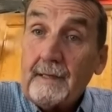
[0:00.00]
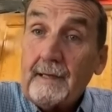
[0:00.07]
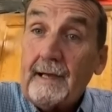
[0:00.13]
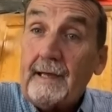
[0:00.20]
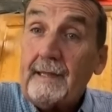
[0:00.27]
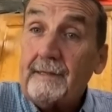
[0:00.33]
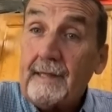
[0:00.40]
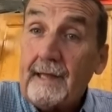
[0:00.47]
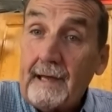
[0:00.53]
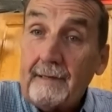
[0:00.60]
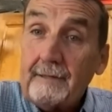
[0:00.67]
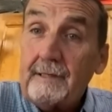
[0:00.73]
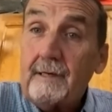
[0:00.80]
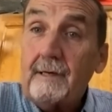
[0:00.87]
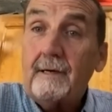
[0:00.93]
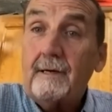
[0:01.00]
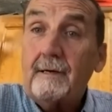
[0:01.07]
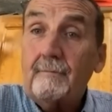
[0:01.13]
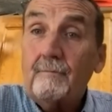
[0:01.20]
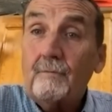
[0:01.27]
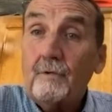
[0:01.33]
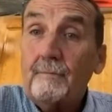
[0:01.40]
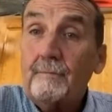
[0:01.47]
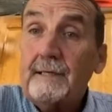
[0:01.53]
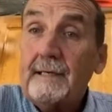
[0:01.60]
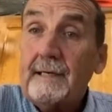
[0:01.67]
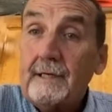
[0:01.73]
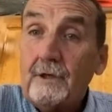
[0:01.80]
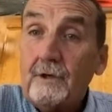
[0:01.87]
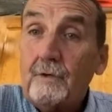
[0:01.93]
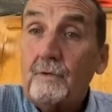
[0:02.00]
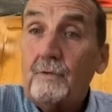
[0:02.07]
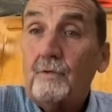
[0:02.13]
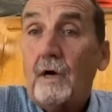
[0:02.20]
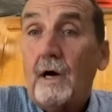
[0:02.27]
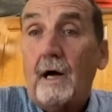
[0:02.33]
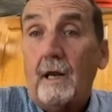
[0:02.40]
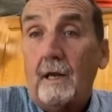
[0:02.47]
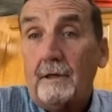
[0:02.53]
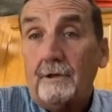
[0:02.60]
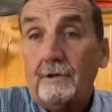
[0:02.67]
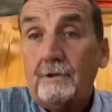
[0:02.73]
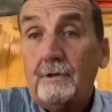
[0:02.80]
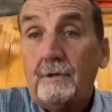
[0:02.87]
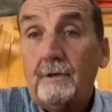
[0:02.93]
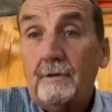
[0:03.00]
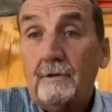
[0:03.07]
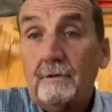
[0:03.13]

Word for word: at that time will be a new knowledge